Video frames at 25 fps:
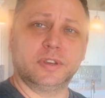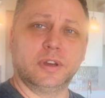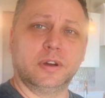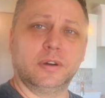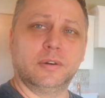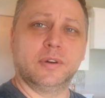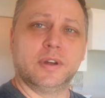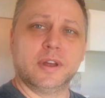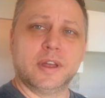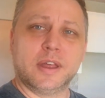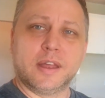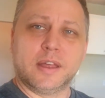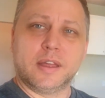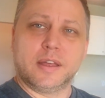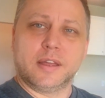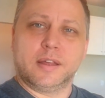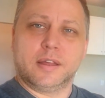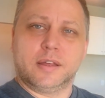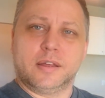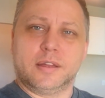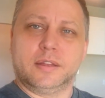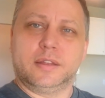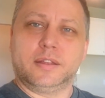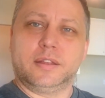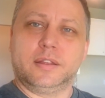So
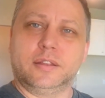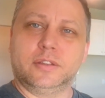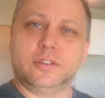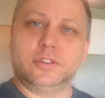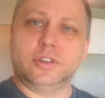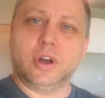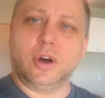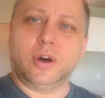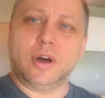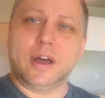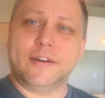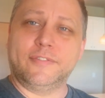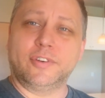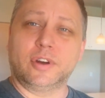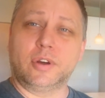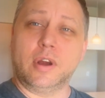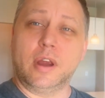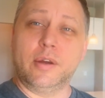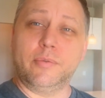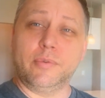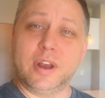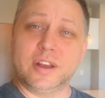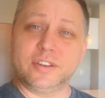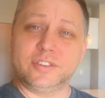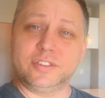y'all have a
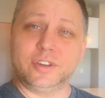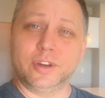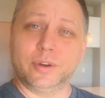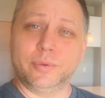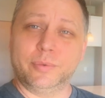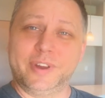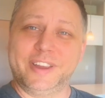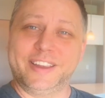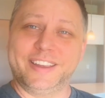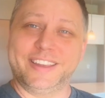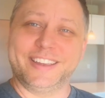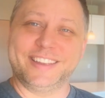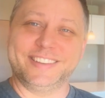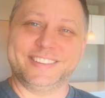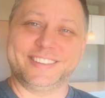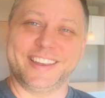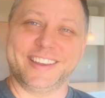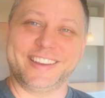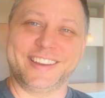great rest of your week.